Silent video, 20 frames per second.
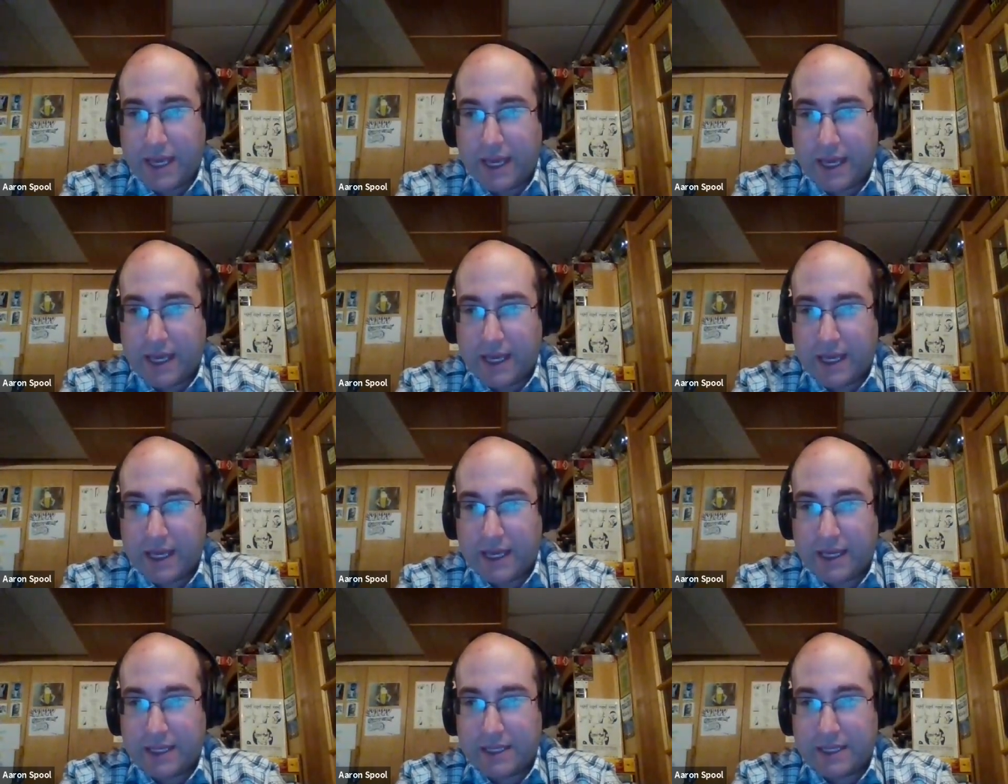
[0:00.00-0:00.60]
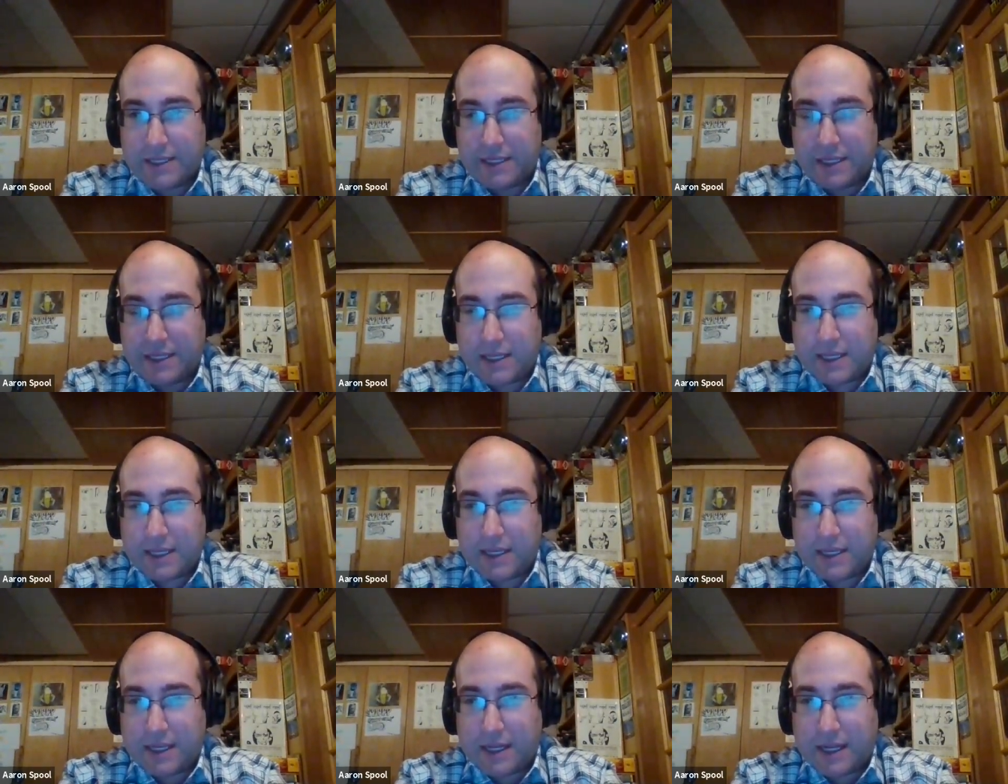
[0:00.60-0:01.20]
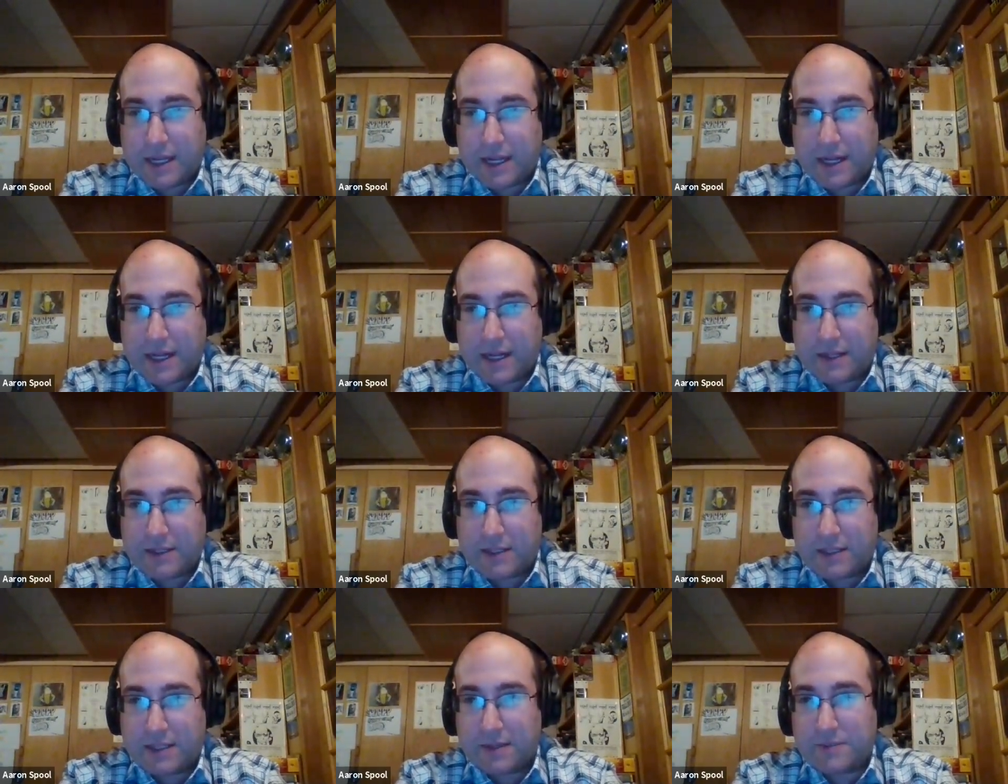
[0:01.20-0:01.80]
And
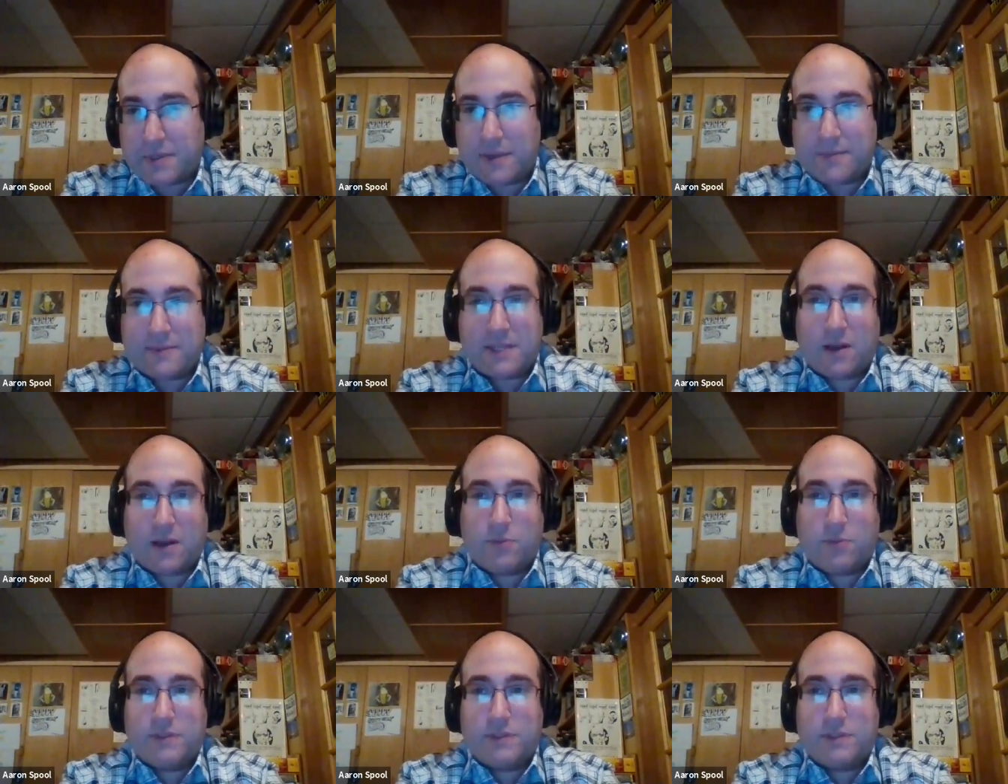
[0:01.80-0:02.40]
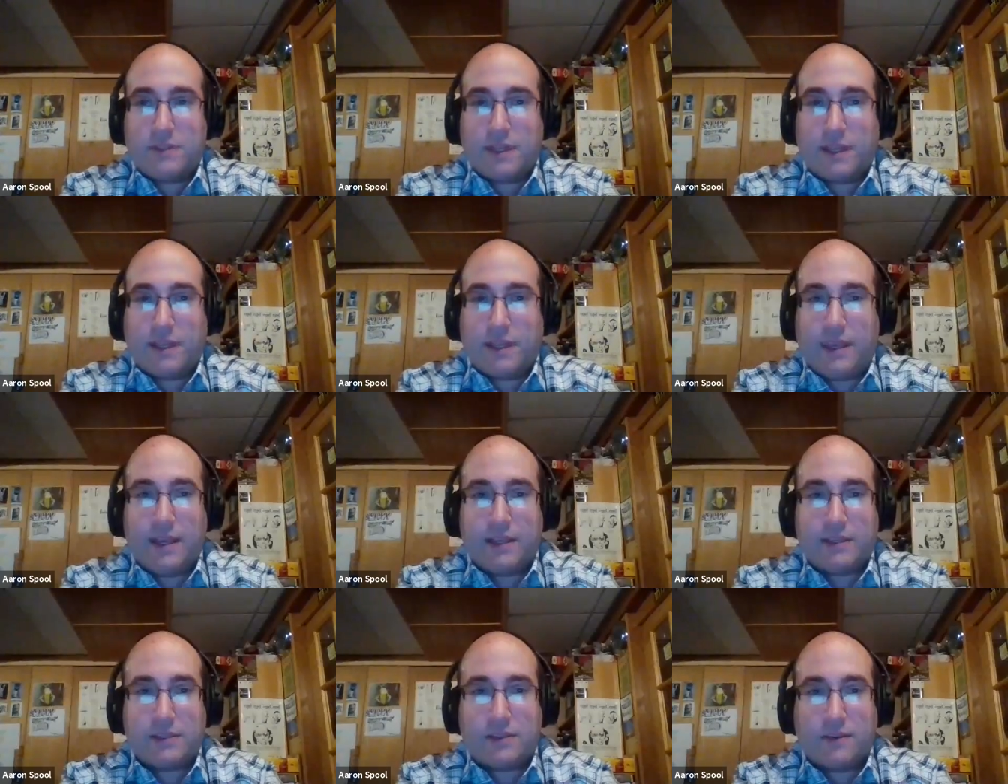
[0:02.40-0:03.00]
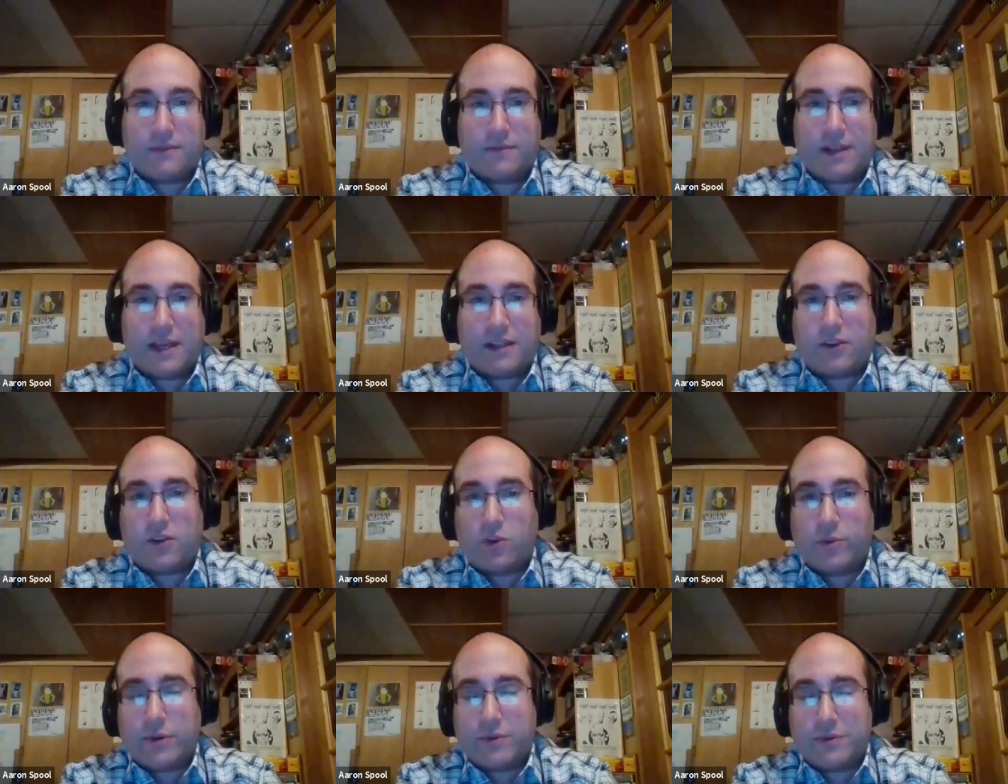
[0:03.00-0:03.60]
sometimes that was the kiss of,
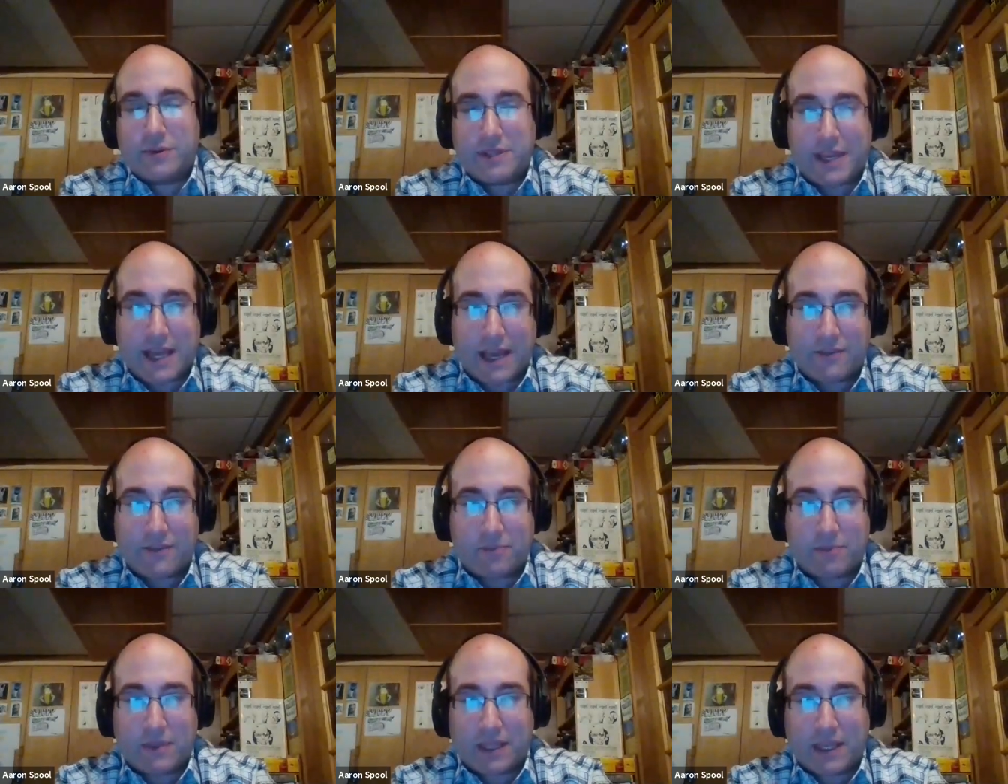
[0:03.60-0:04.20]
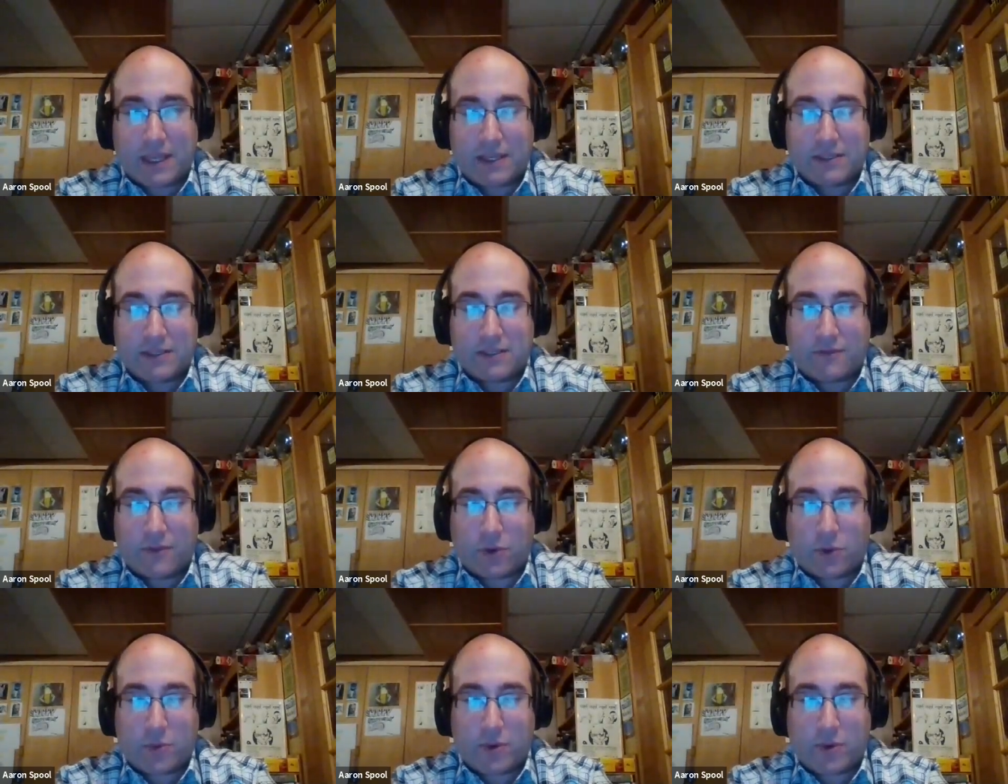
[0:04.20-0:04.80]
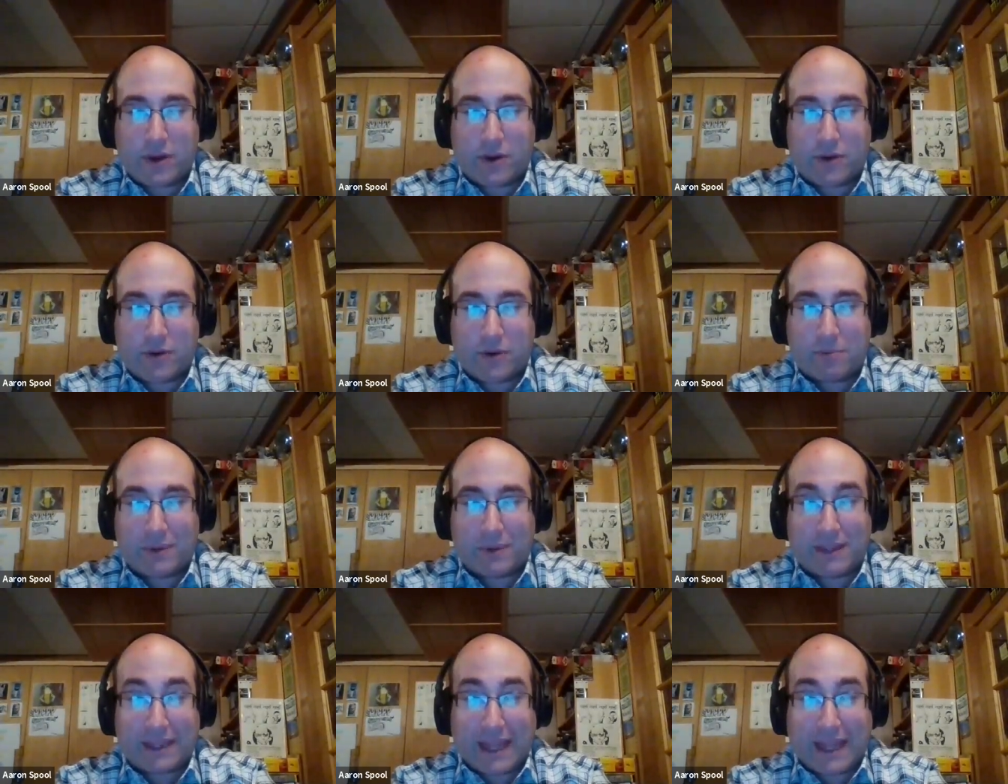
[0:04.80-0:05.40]
not career death, but the kiss of career
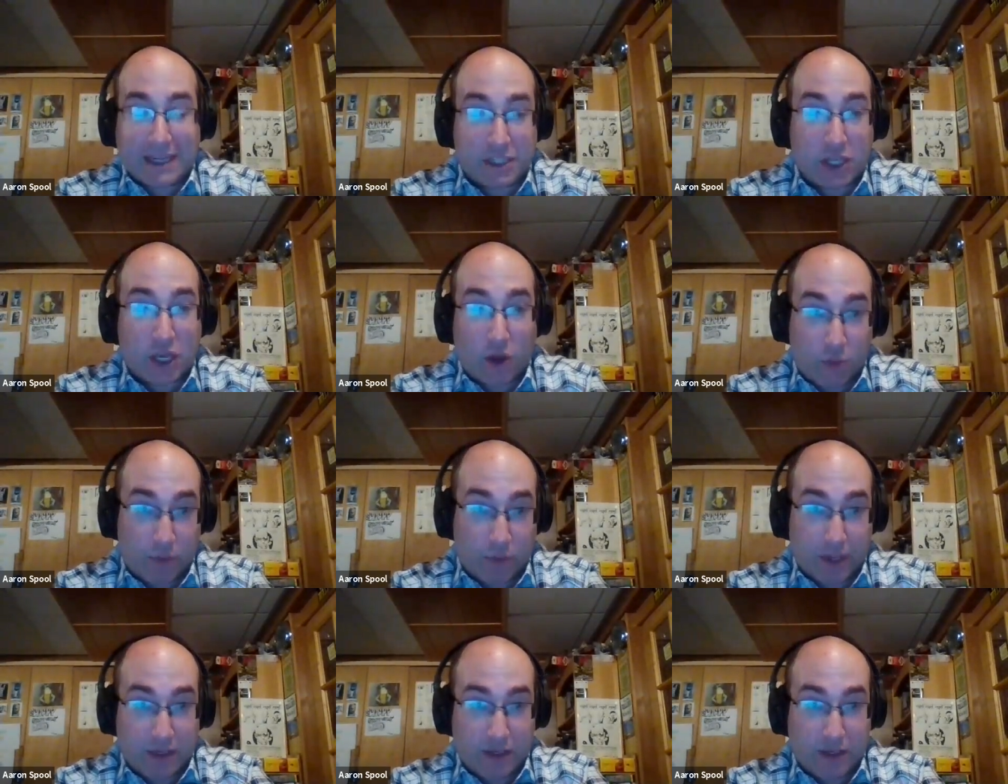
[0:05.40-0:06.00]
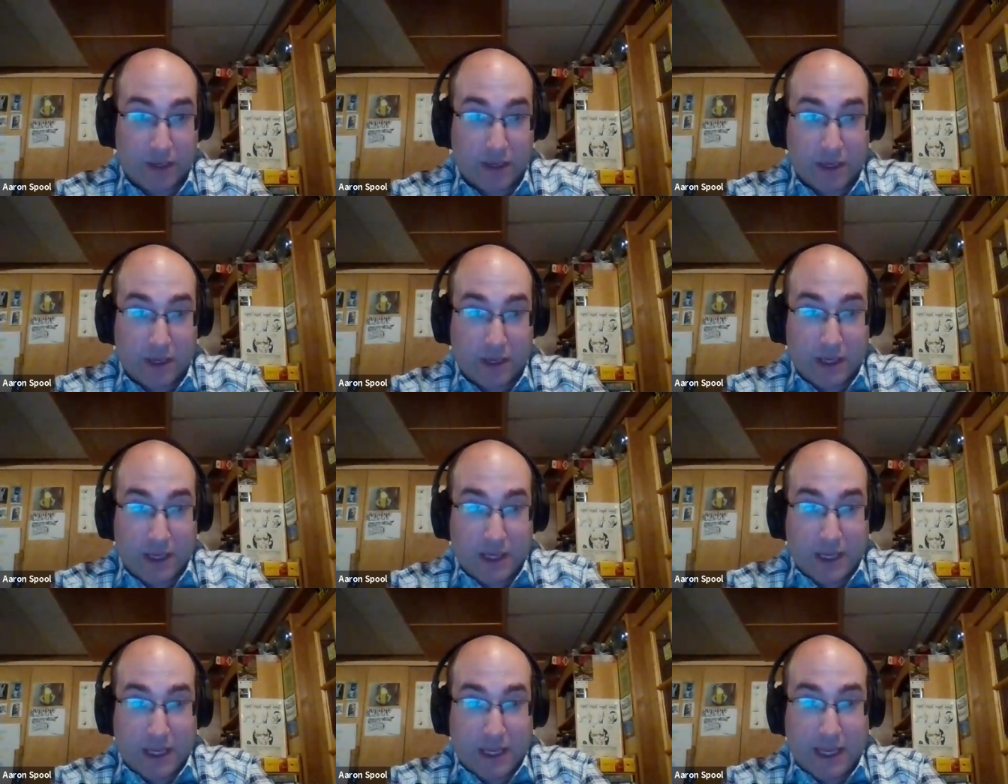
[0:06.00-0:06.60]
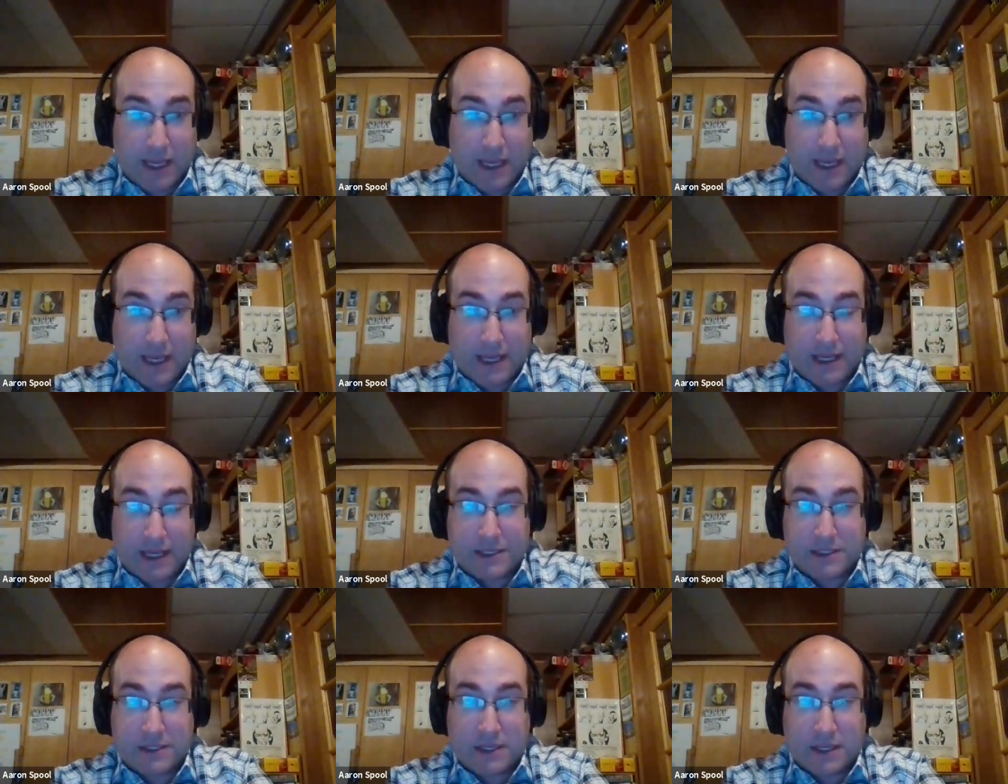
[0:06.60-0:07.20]
plateauing.
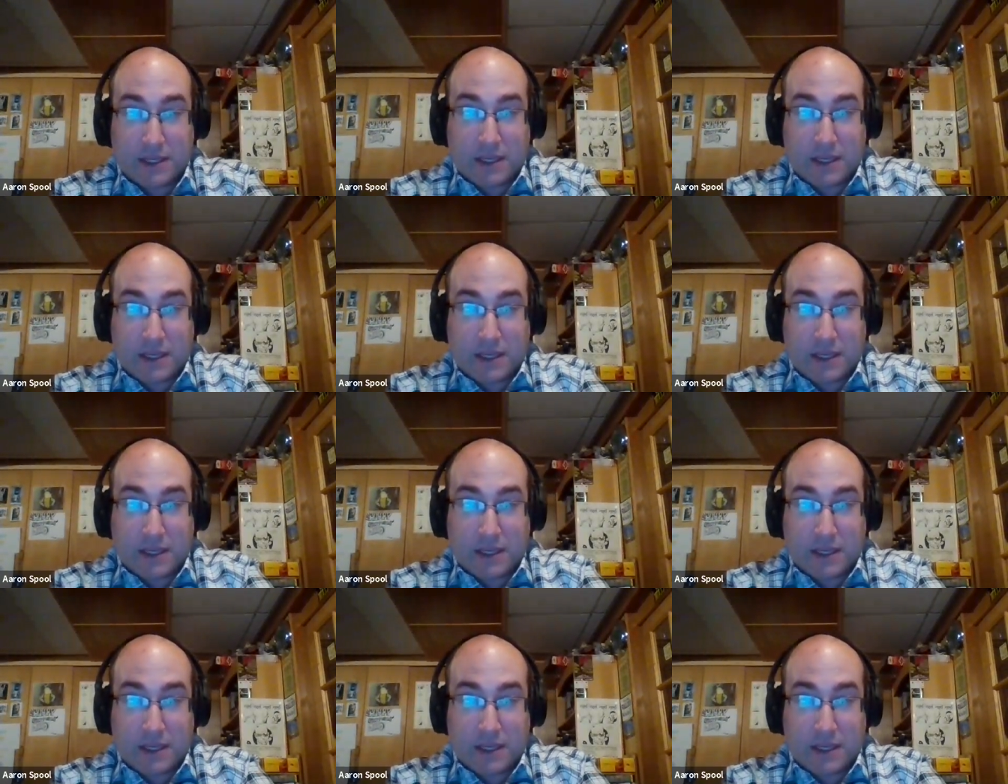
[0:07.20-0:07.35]
And